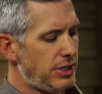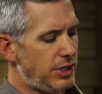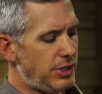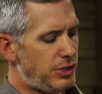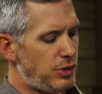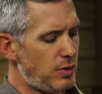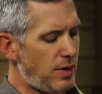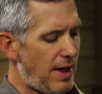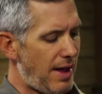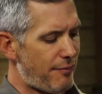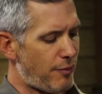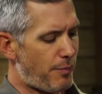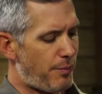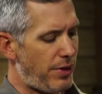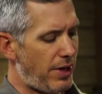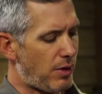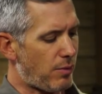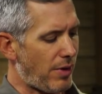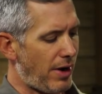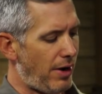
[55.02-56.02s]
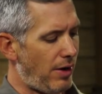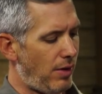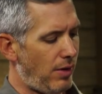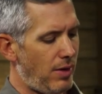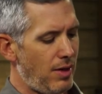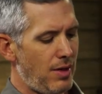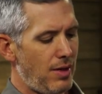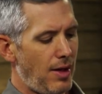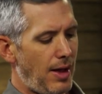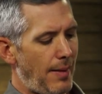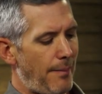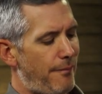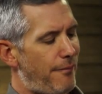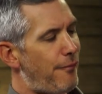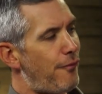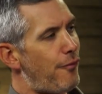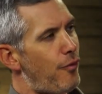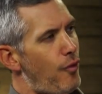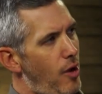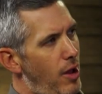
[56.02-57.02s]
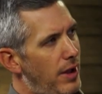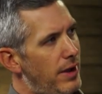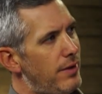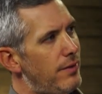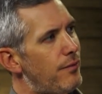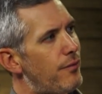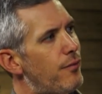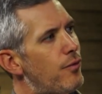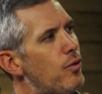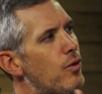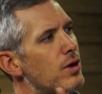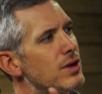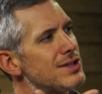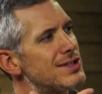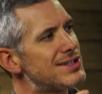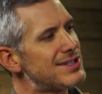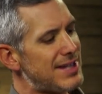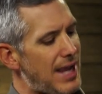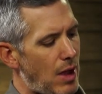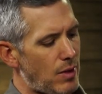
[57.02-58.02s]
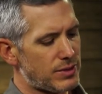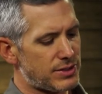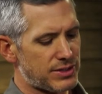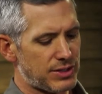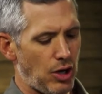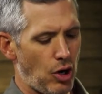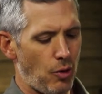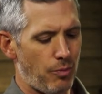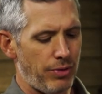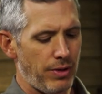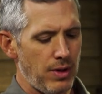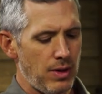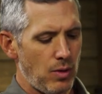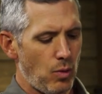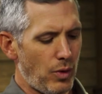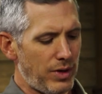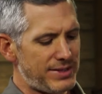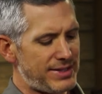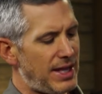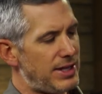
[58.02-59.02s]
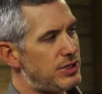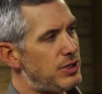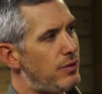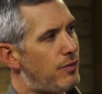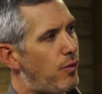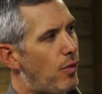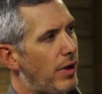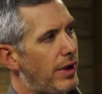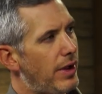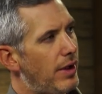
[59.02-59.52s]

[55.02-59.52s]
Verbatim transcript: you do have a pick rail up front for a scout scope. What does that do for